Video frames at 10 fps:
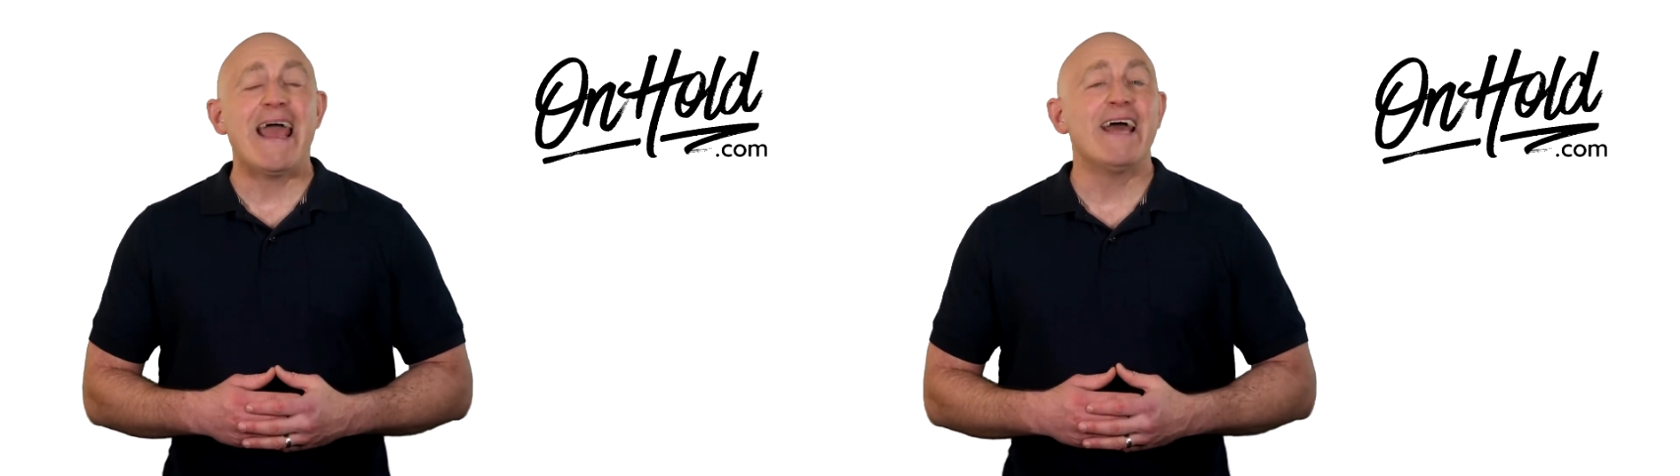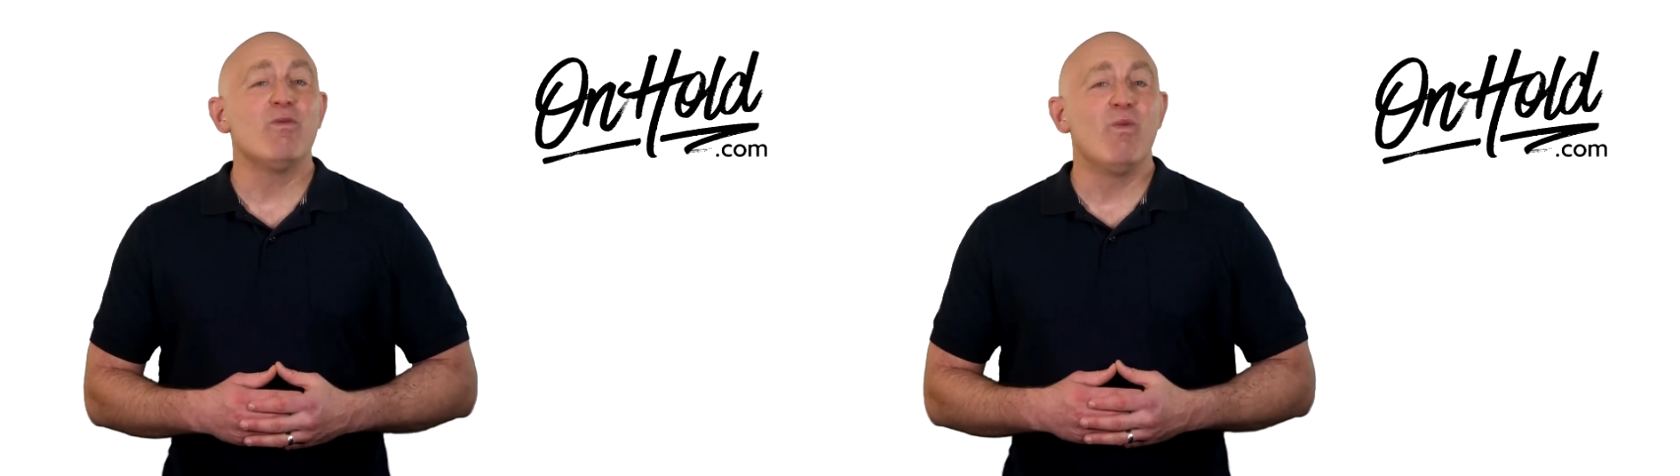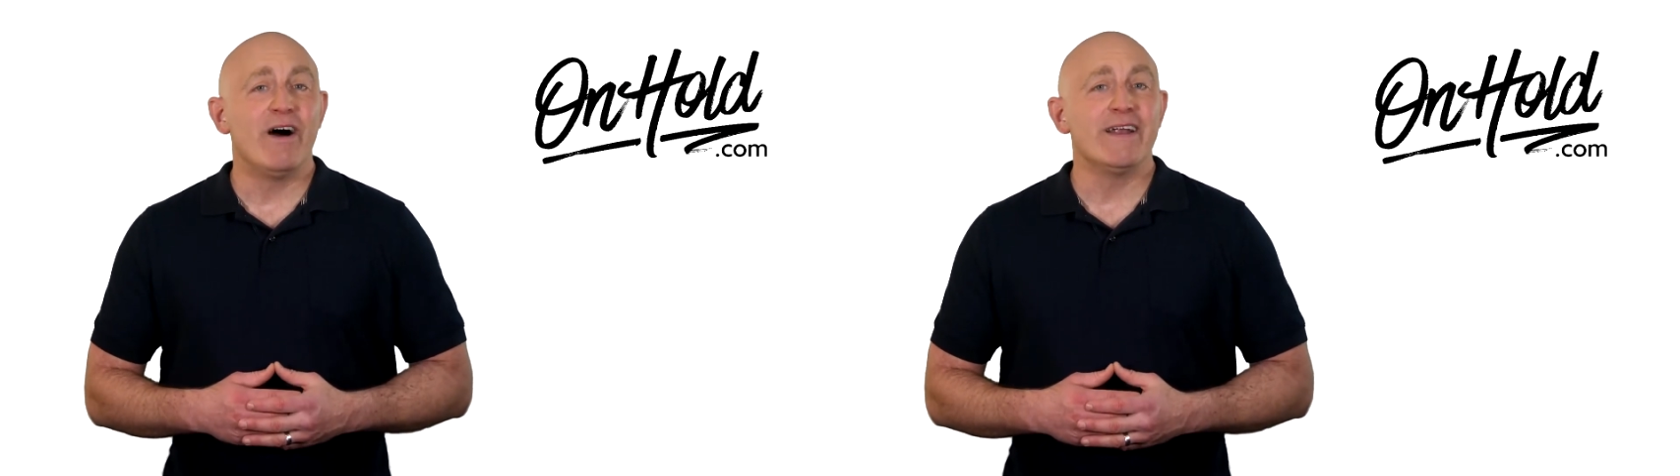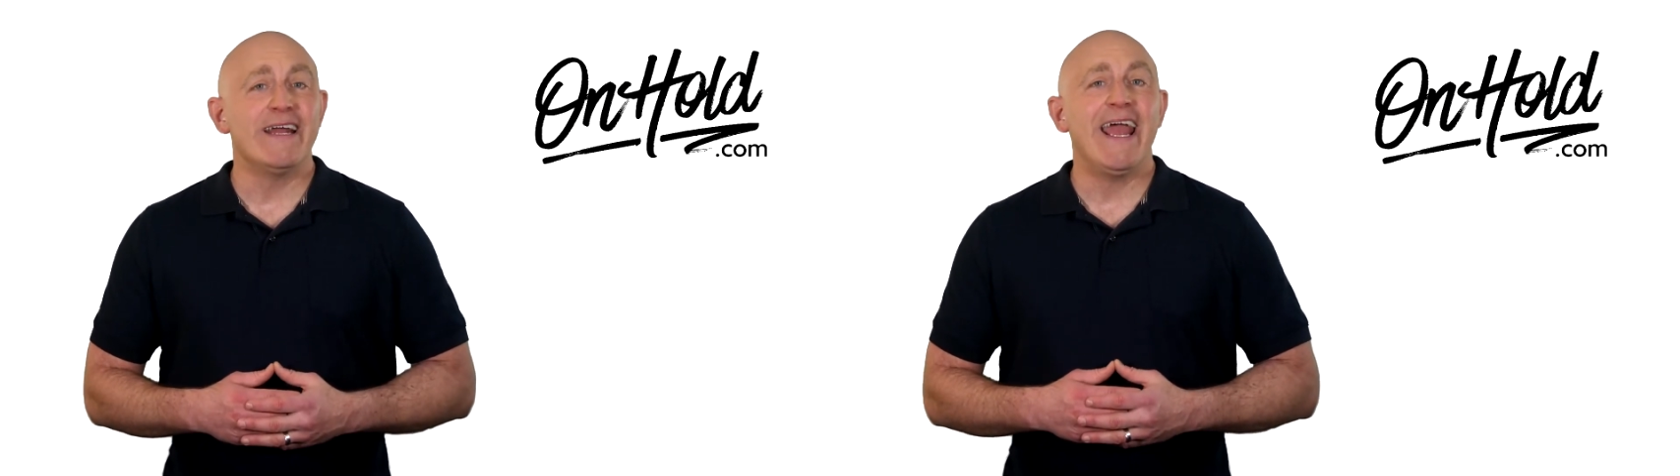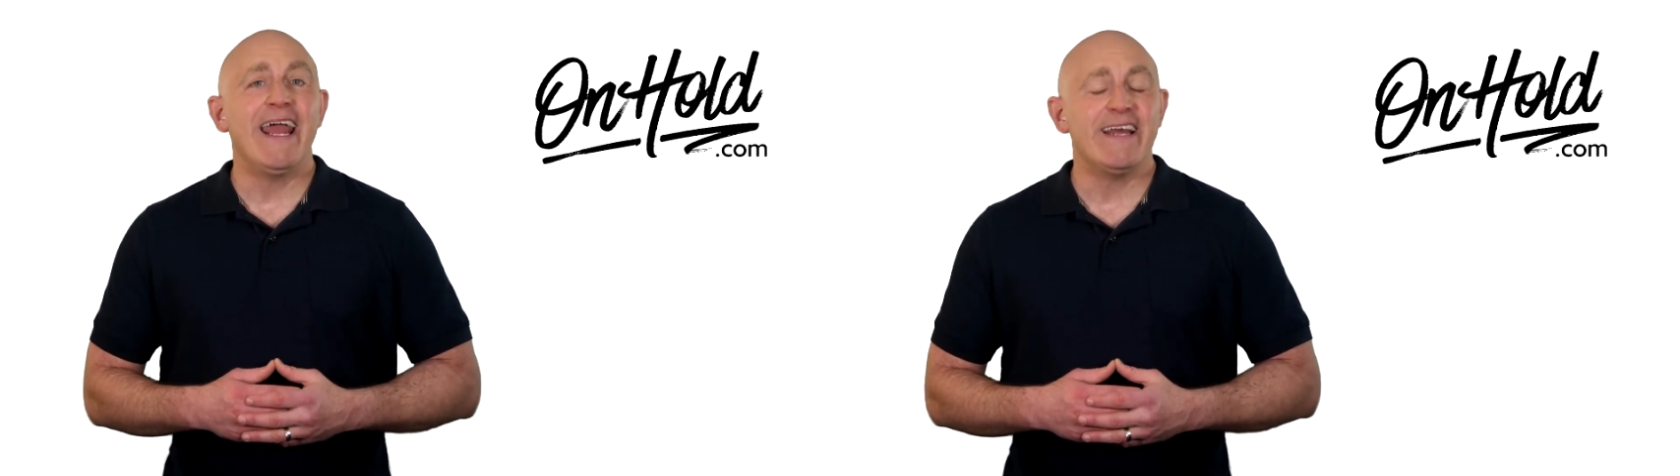at 1
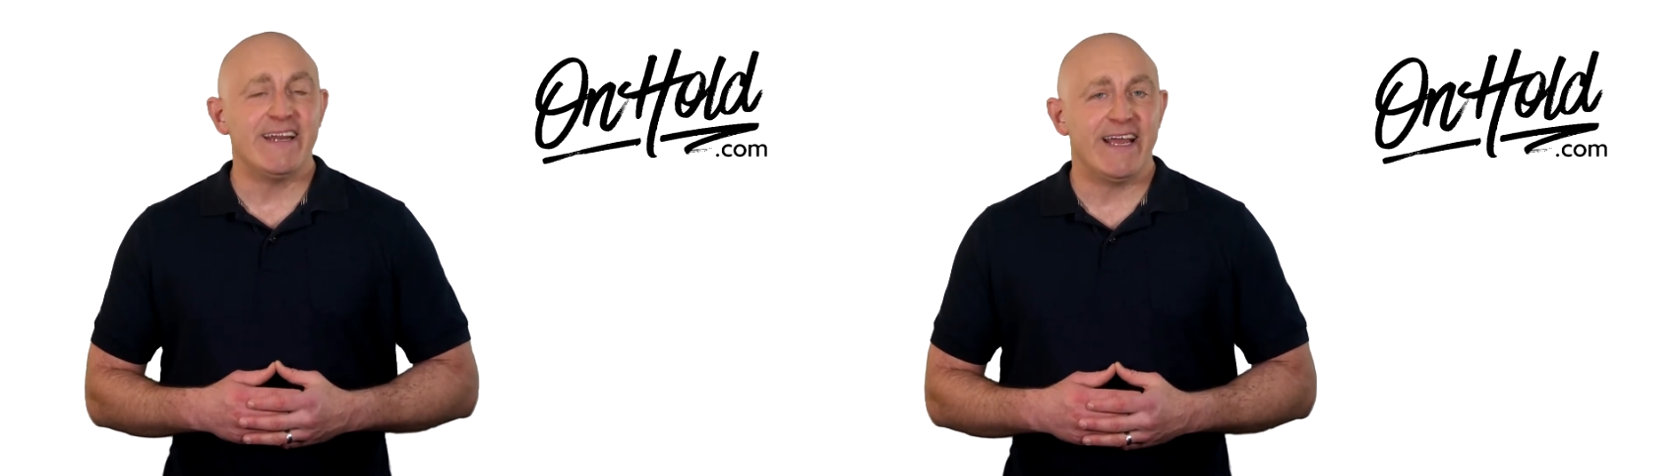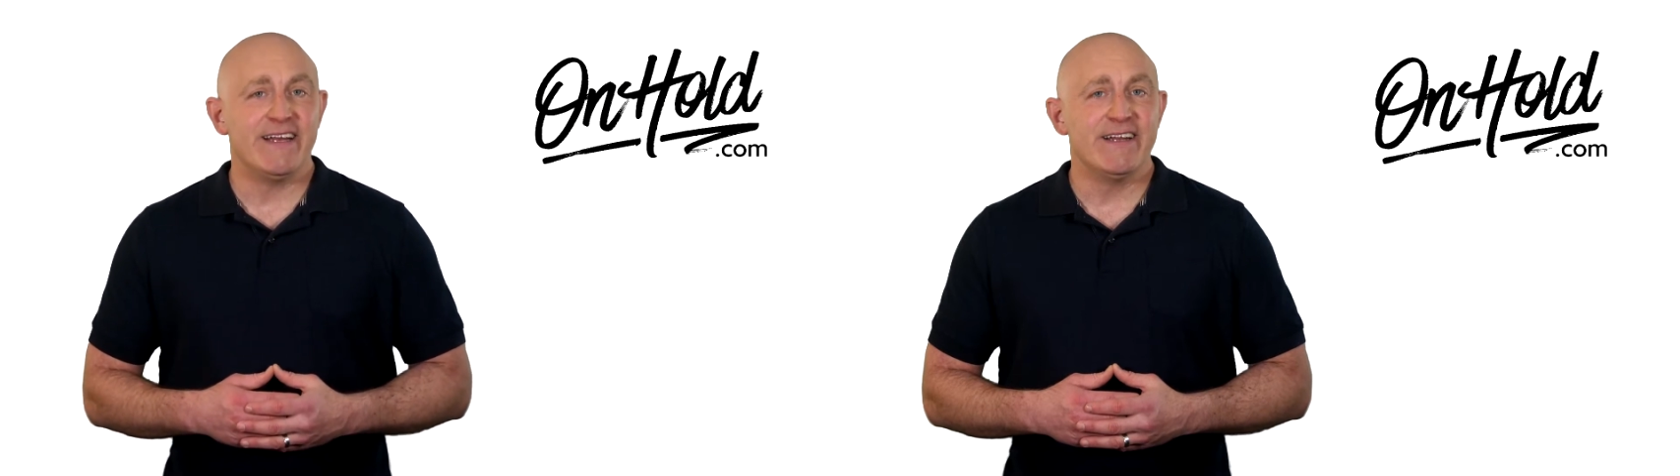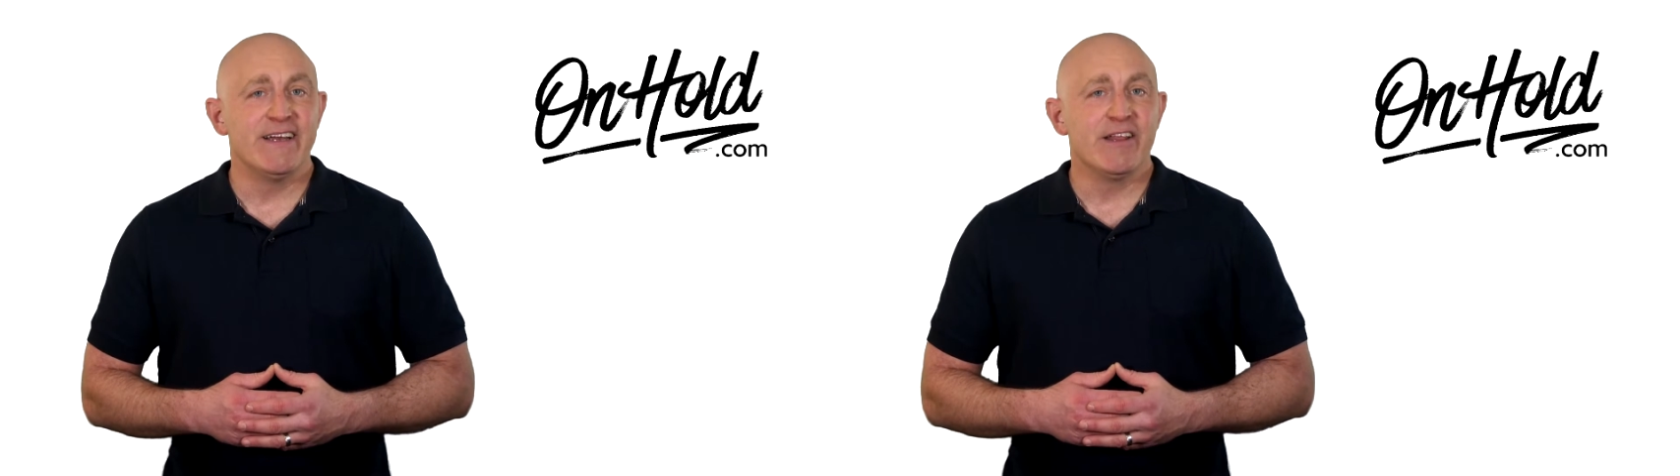888